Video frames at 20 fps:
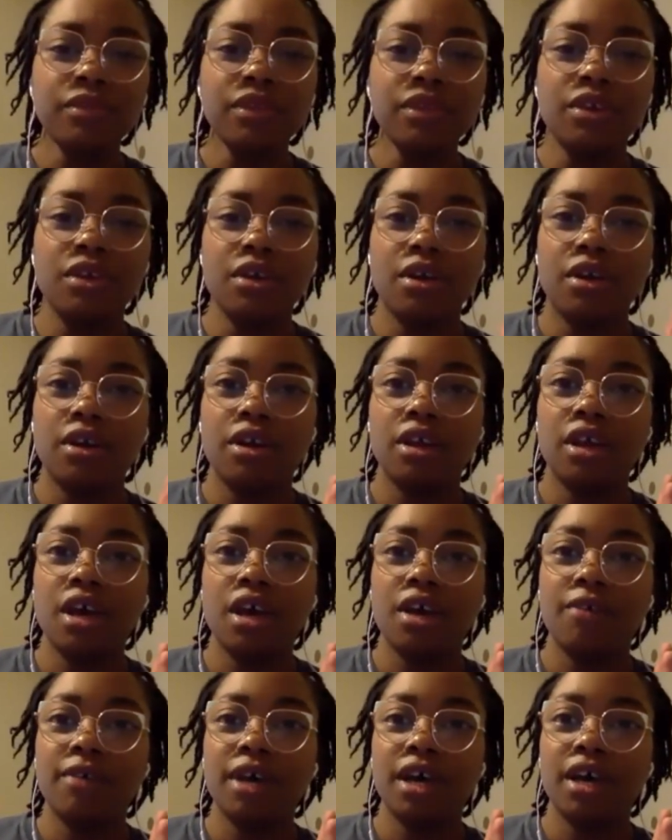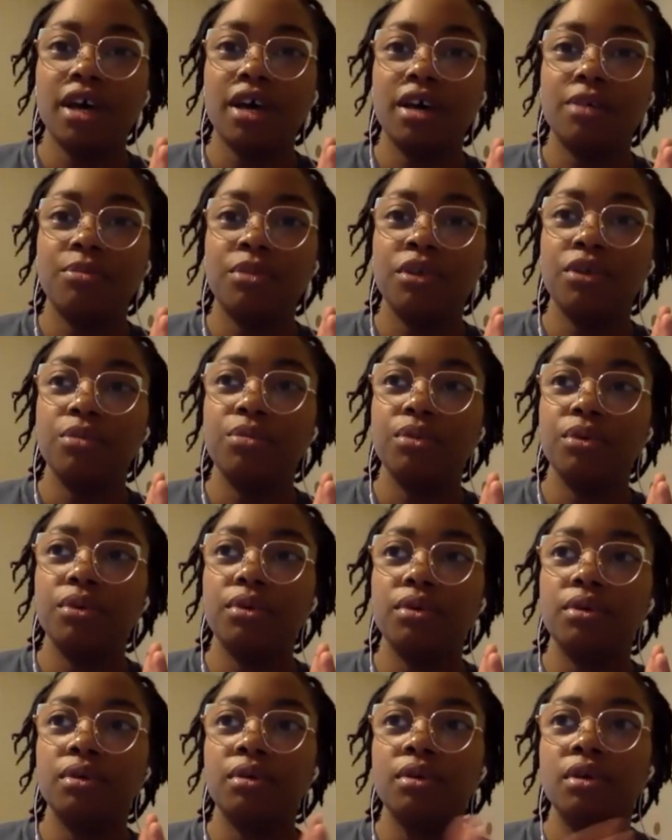You already have had
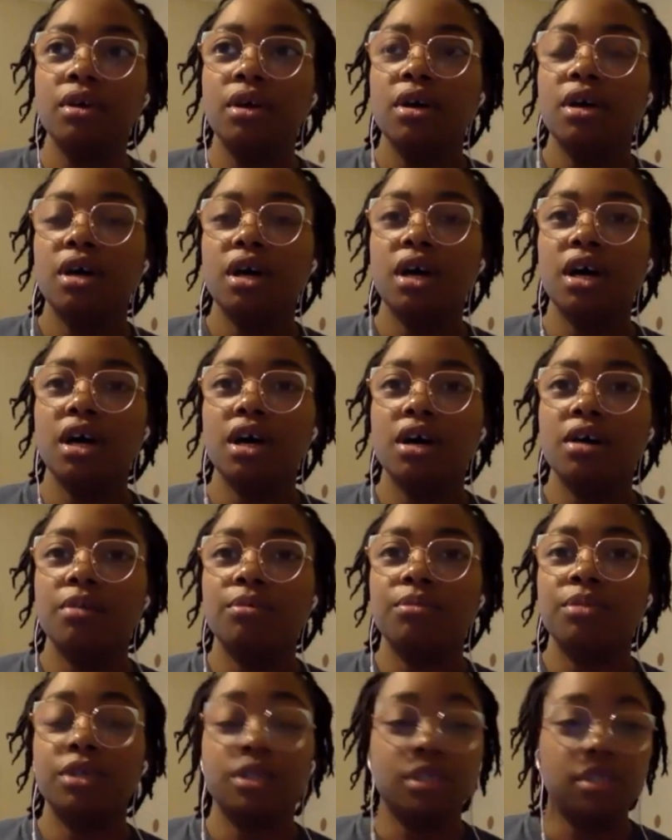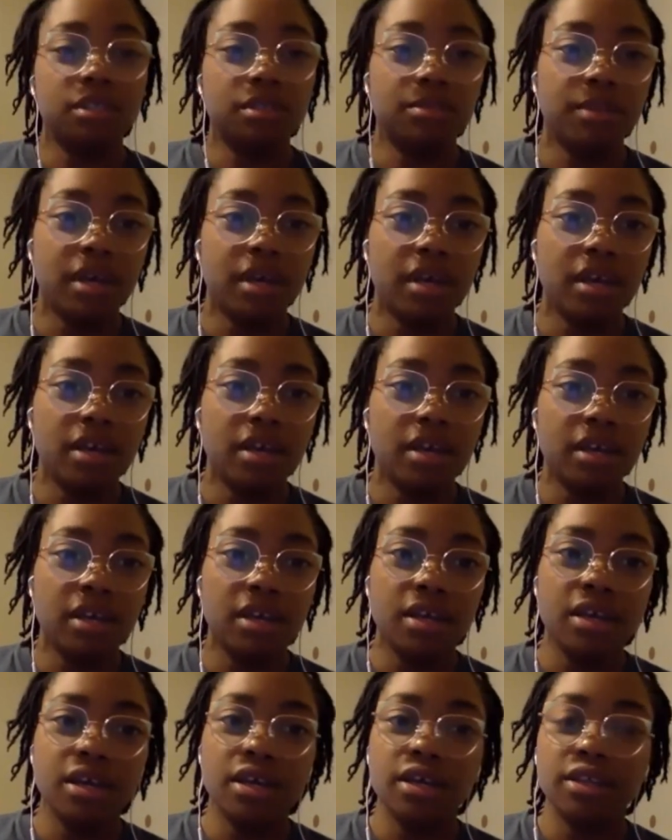people participate in
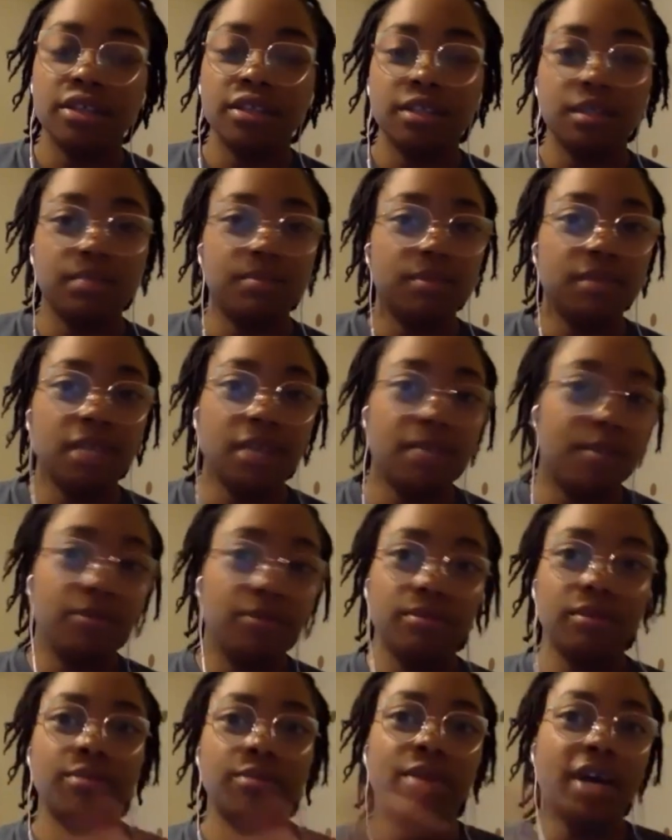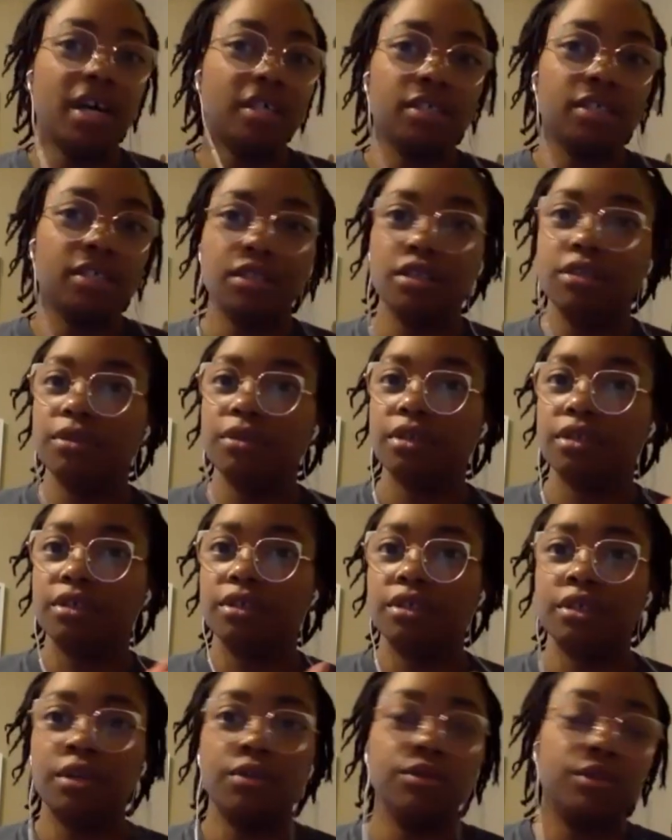it in some type of capacity, whether
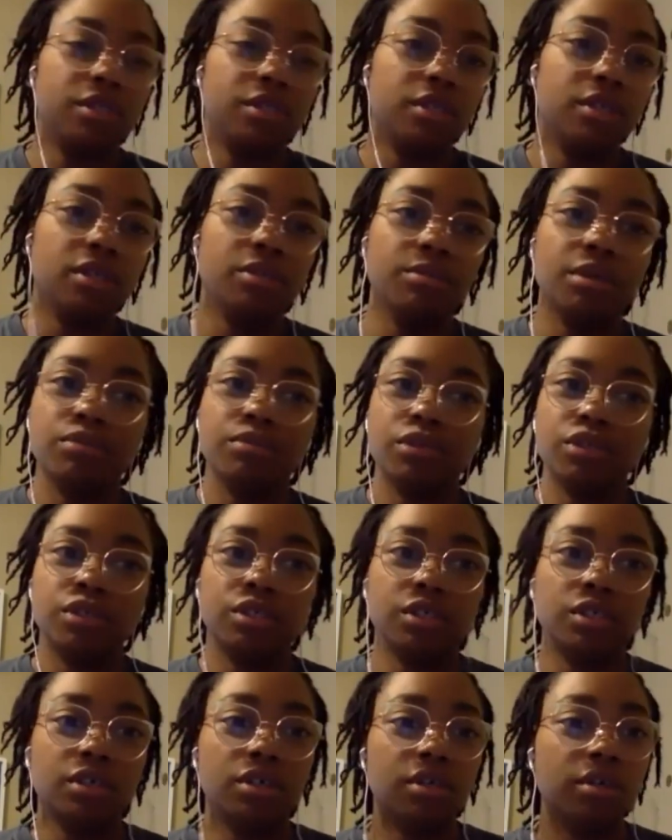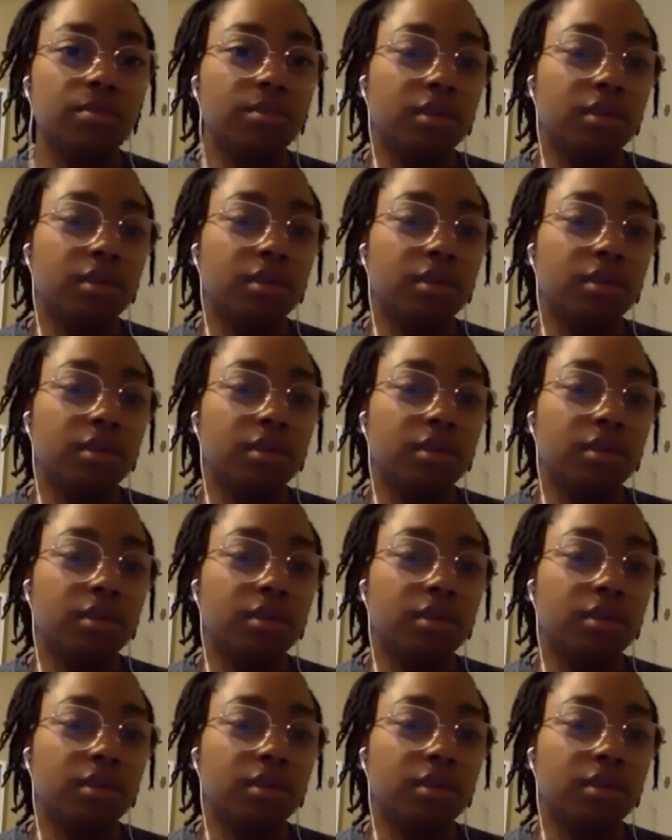it's coaching, membership,